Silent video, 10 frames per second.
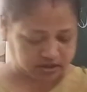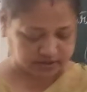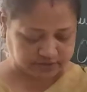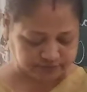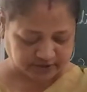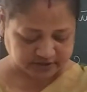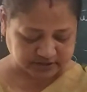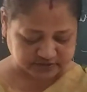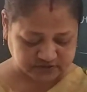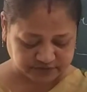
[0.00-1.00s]
in fact
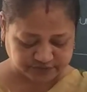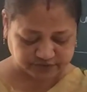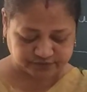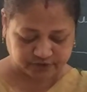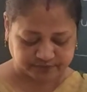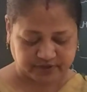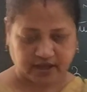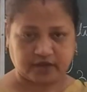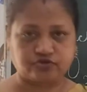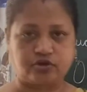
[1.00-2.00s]
is different from the
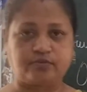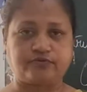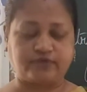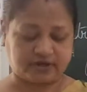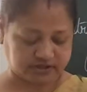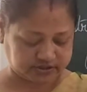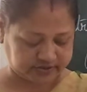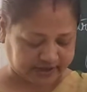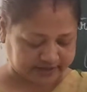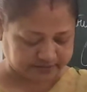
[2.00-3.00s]
atom of
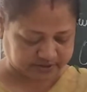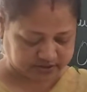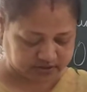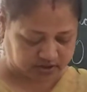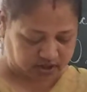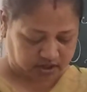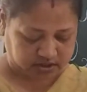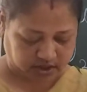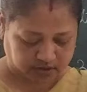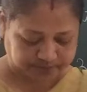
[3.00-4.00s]
another element.
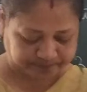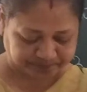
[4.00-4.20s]
Now